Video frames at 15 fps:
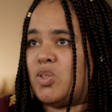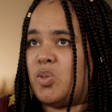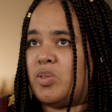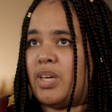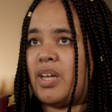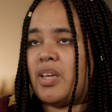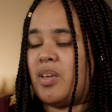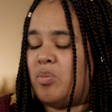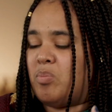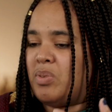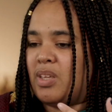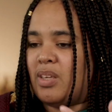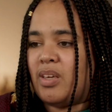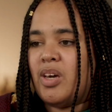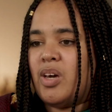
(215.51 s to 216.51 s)
So that can
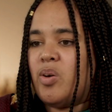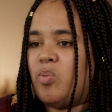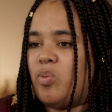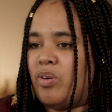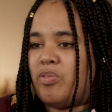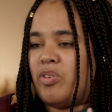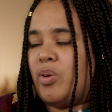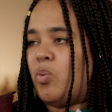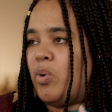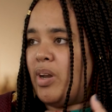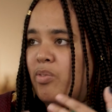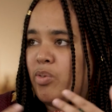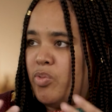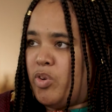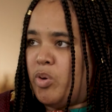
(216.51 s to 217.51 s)
be in
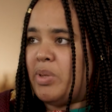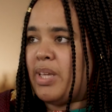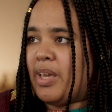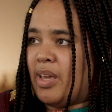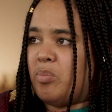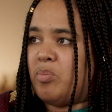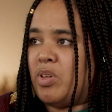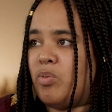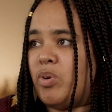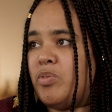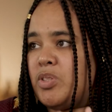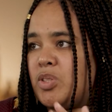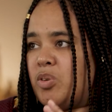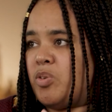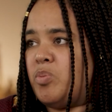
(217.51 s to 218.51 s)
whatever form it can be, whether
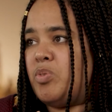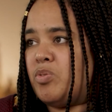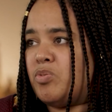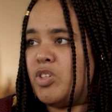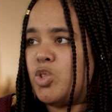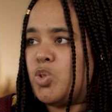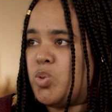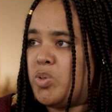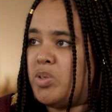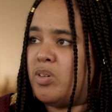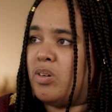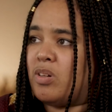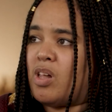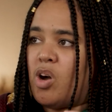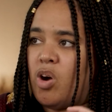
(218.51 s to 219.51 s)
it's going to be
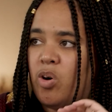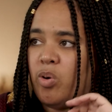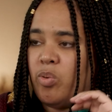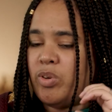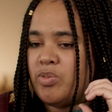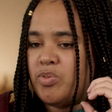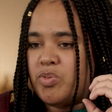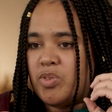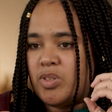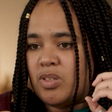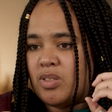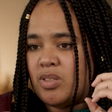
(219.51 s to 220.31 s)
visual or with